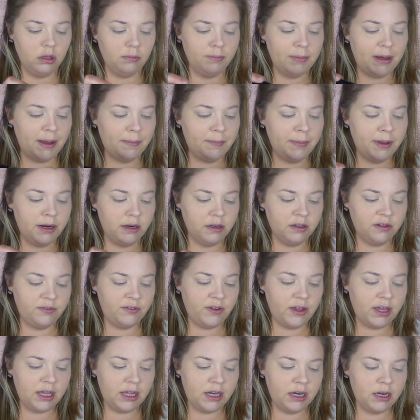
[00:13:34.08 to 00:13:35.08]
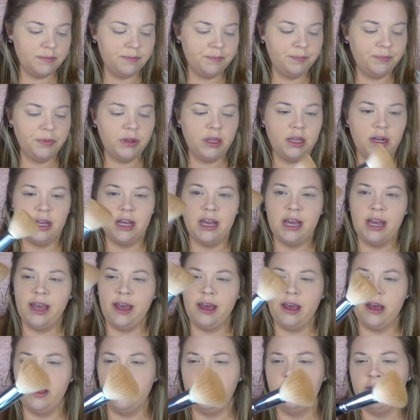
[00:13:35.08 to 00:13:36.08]
by Benefit, and I
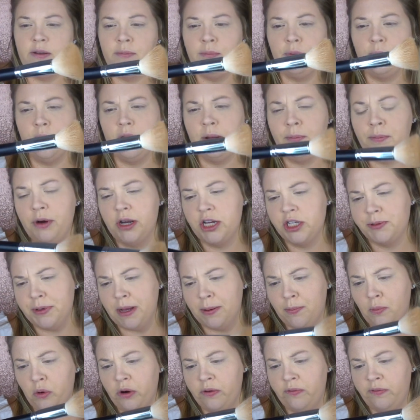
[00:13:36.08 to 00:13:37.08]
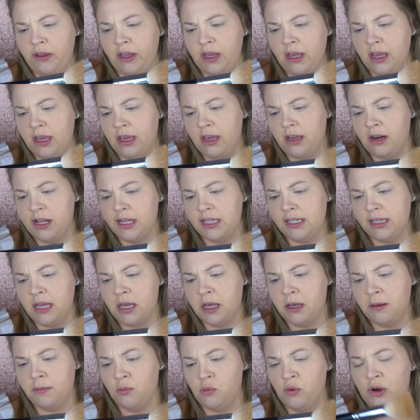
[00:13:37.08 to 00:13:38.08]
have a brush by Morphe again. It's
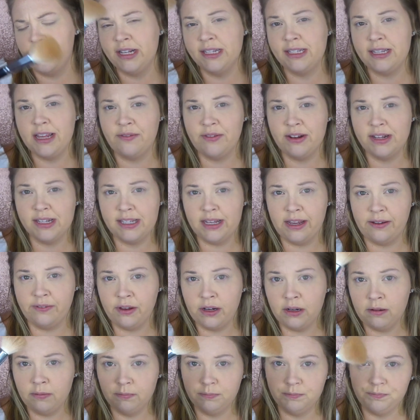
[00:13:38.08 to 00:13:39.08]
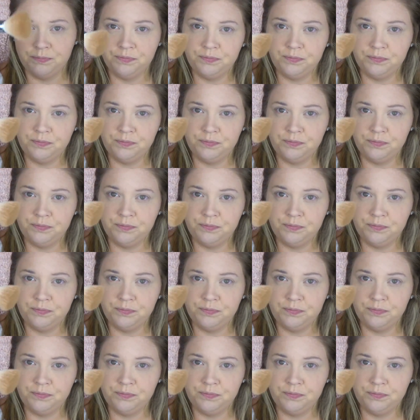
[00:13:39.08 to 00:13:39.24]
M177.